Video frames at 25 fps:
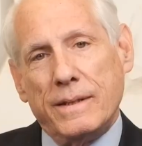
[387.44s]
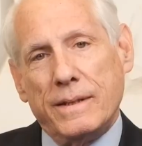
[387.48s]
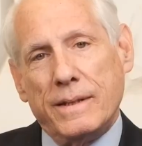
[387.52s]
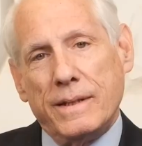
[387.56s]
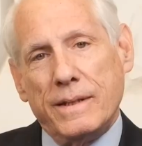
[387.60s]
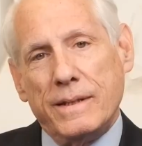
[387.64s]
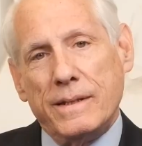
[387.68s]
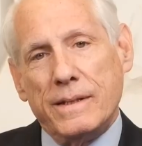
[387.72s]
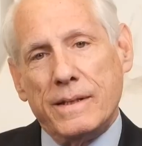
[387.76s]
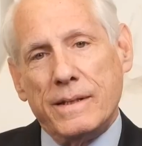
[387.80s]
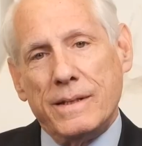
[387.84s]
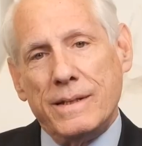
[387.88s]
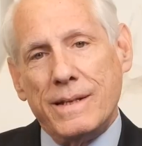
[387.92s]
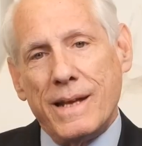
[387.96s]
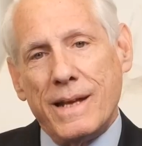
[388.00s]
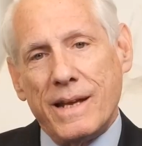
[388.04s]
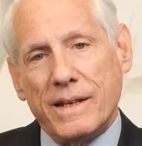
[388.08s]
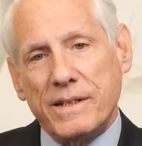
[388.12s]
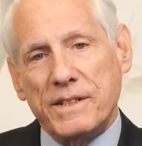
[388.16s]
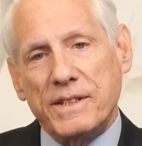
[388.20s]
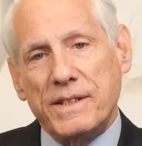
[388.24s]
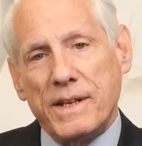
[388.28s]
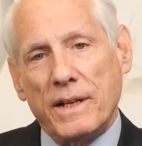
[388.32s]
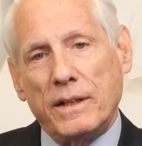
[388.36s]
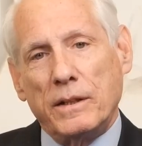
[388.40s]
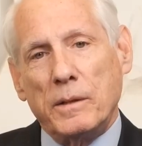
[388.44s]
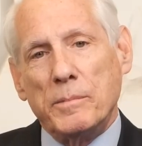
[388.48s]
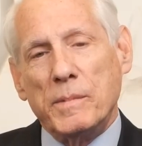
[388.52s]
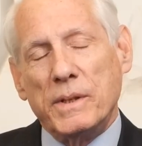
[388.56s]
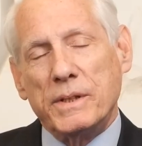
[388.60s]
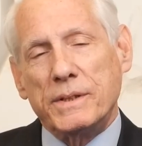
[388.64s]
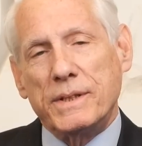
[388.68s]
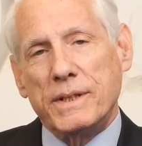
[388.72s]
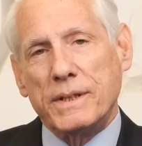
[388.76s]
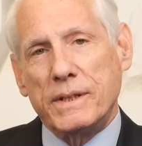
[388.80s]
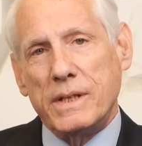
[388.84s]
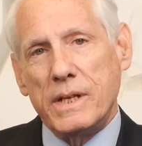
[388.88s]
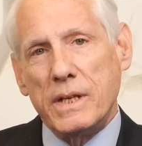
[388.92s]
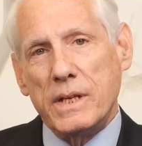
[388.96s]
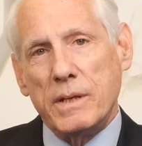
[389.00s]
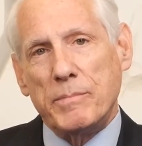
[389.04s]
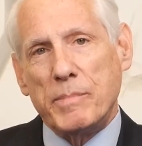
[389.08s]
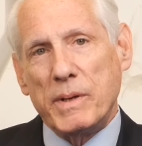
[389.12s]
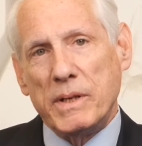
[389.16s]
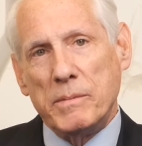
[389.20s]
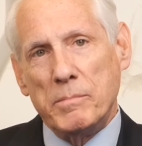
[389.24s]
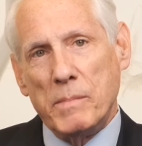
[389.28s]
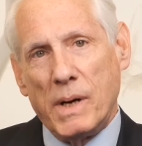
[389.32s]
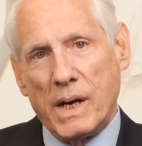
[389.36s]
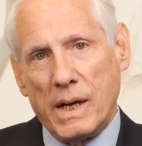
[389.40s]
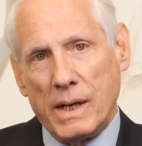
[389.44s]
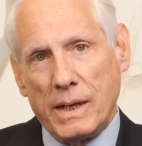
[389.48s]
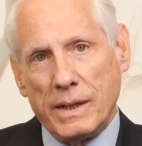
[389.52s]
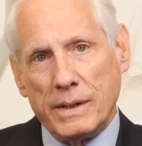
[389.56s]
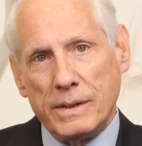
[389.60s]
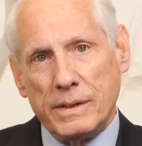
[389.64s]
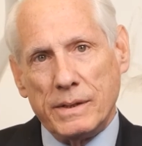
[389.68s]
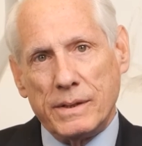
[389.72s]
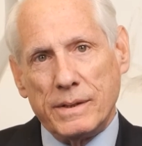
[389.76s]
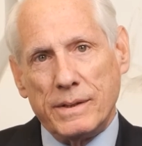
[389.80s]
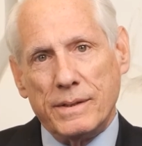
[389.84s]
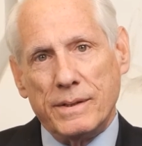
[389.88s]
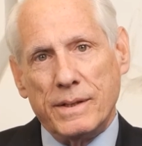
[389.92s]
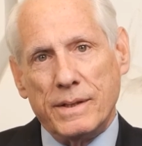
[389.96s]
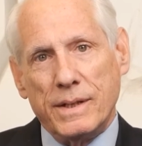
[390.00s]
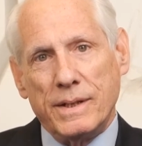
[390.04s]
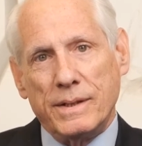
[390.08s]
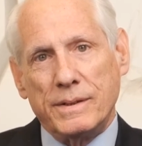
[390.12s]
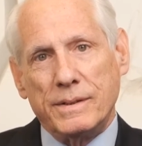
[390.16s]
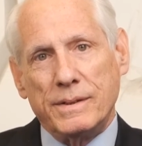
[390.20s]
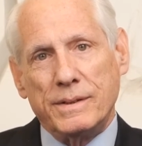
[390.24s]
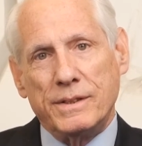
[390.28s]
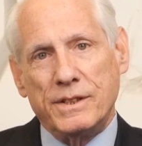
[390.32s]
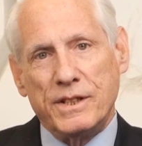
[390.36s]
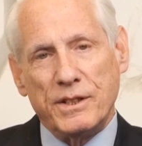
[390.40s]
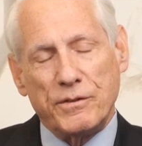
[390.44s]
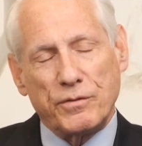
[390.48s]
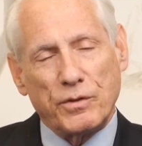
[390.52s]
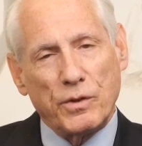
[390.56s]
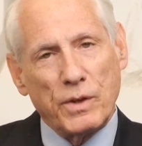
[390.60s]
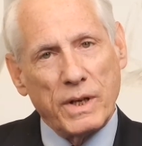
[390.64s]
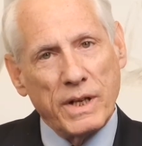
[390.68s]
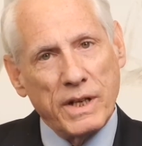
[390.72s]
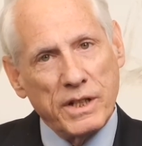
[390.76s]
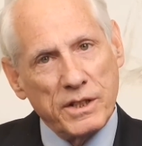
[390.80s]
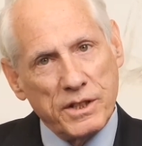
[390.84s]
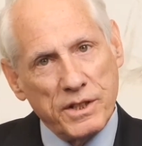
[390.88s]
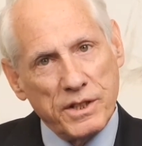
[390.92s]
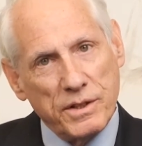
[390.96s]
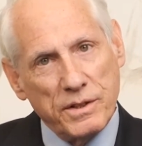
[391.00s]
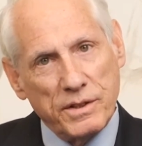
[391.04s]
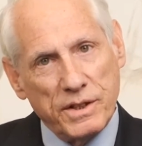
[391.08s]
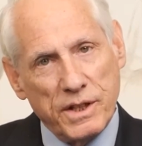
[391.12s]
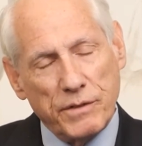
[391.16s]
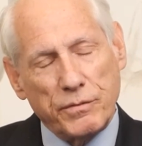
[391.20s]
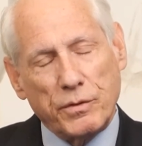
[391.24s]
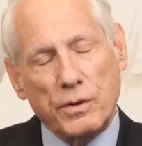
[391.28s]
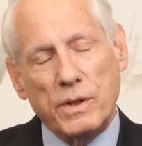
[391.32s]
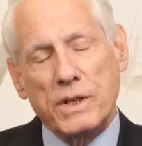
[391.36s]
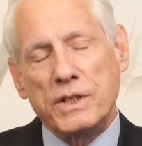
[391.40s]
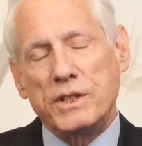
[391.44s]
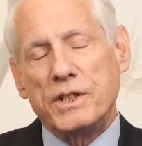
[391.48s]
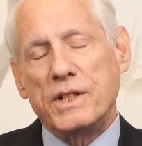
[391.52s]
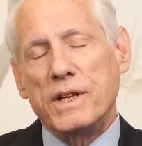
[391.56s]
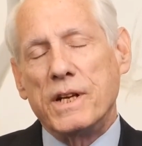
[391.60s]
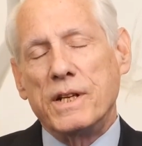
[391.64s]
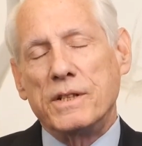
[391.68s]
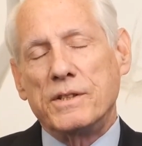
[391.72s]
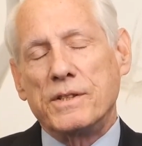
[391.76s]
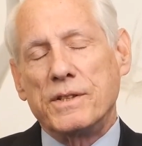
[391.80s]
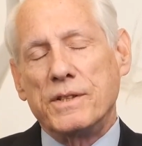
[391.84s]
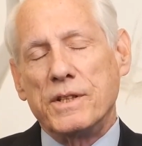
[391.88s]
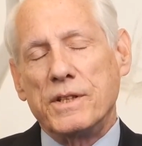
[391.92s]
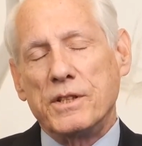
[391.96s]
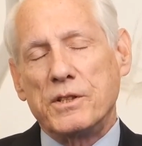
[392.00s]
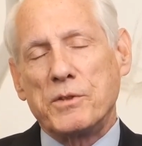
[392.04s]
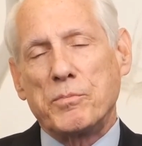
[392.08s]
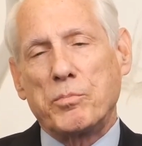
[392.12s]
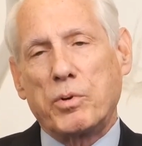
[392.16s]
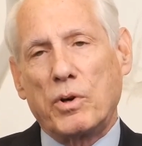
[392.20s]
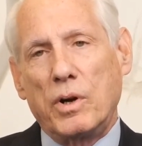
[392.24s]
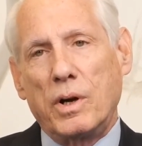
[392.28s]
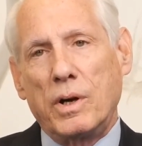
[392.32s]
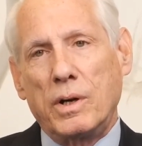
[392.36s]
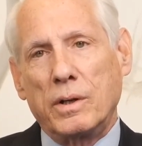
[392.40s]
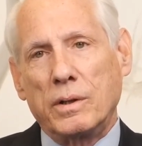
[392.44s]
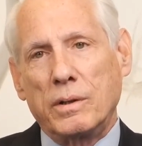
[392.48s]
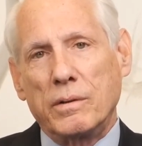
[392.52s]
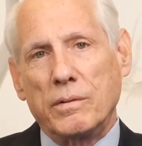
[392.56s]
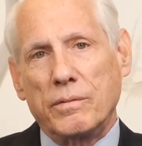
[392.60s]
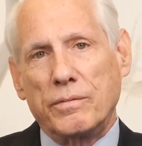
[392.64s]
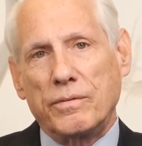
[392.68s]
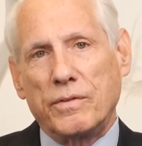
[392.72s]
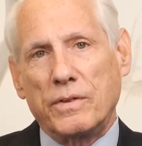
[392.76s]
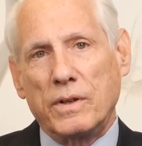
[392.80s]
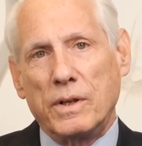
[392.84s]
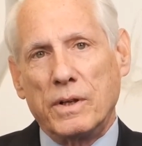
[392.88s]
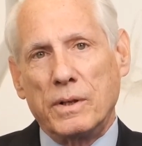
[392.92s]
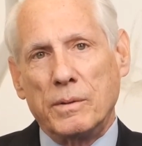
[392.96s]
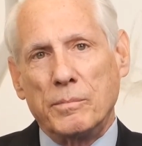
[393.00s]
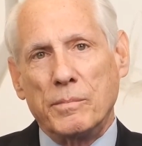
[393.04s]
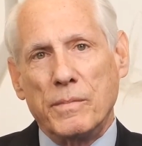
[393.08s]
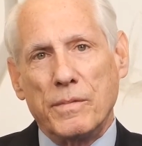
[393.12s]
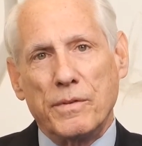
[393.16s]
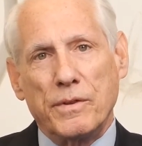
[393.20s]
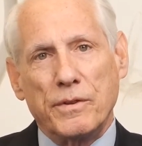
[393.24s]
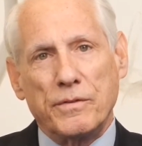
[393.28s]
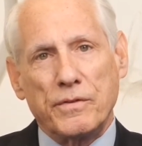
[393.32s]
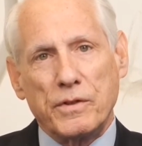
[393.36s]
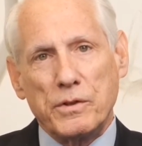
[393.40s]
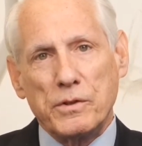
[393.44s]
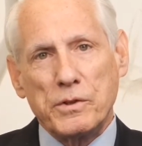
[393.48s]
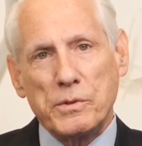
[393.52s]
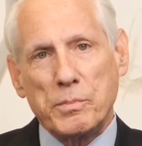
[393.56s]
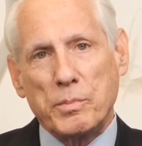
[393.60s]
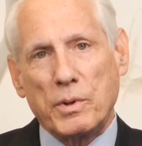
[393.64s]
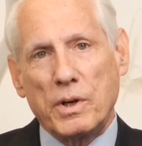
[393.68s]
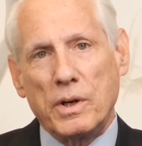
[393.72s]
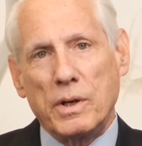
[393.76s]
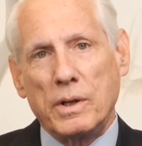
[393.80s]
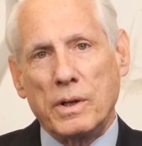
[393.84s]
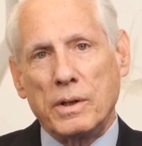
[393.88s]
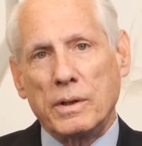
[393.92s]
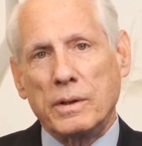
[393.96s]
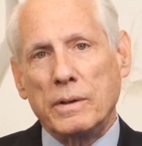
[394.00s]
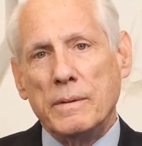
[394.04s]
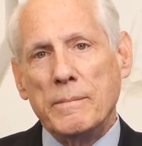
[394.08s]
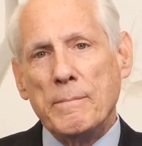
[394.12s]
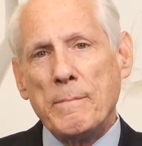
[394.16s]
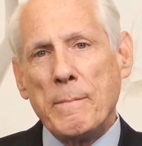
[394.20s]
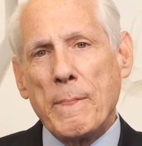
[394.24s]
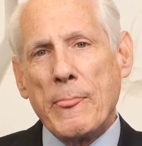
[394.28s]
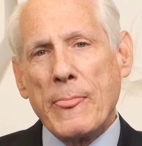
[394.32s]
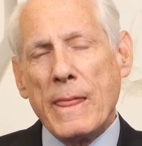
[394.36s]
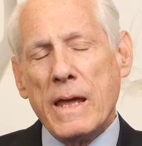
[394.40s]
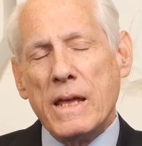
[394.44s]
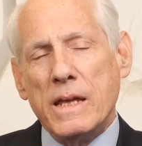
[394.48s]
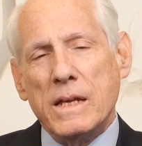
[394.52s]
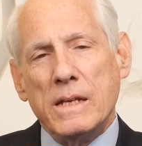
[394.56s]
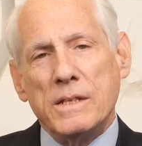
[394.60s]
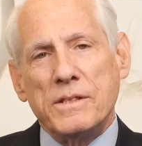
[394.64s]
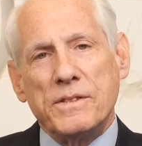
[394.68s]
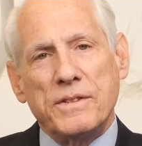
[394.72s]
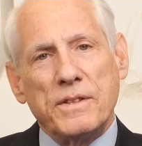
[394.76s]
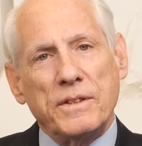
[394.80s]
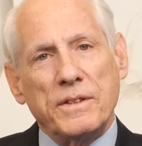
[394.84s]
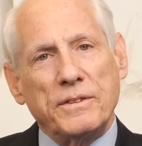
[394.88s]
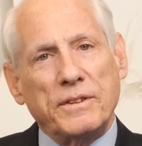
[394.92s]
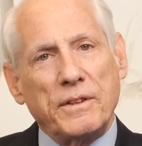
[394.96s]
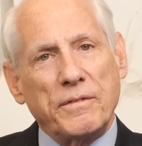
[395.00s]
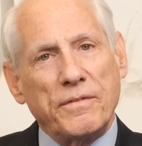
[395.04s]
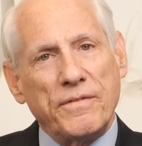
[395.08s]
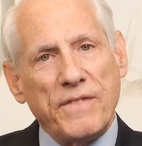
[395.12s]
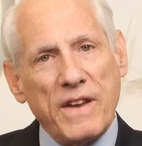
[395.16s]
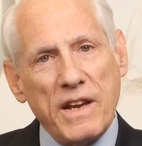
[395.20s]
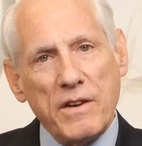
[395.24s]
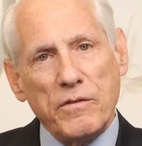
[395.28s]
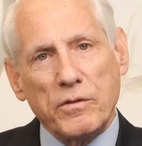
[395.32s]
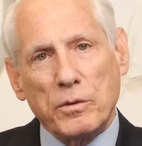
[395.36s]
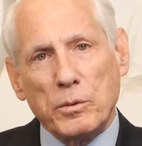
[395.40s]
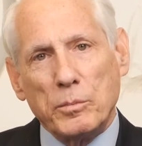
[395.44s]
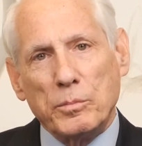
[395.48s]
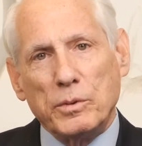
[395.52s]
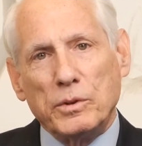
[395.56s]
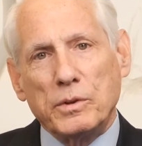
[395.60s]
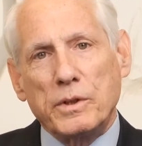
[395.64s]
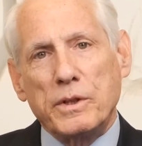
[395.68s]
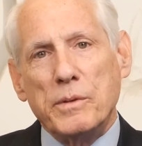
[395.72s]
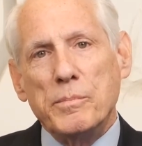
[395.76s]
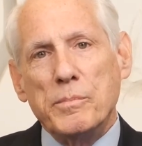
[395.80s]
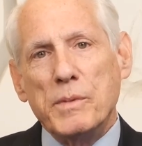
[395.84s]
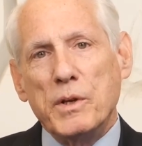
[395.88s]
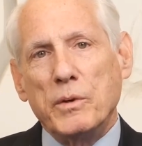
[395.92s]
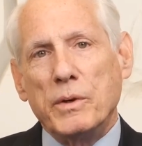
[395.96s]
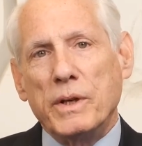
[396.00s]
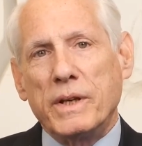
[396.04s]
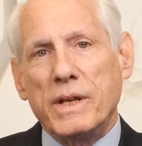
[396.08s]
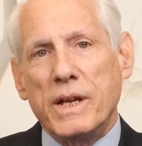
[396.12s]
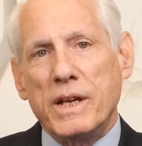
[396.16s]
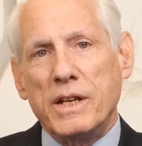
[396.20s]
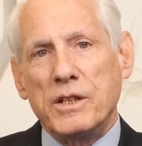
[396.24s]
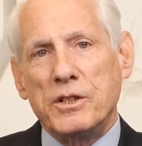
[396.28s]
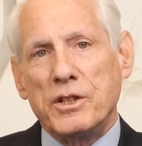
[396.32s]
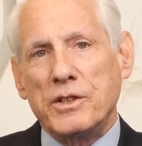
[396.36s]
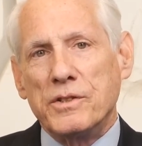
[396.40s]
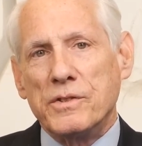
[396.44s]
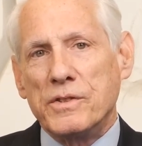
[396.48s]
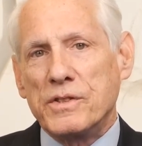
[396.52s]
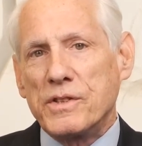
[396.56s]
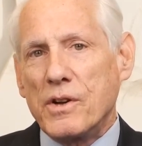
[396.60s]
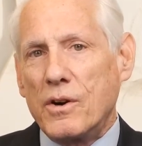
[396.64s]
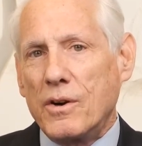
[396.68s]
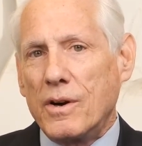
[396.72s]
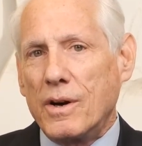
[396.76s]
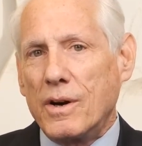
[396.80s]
The next element to keep in mind that differentiates this prong from the first prong is that the favorable communications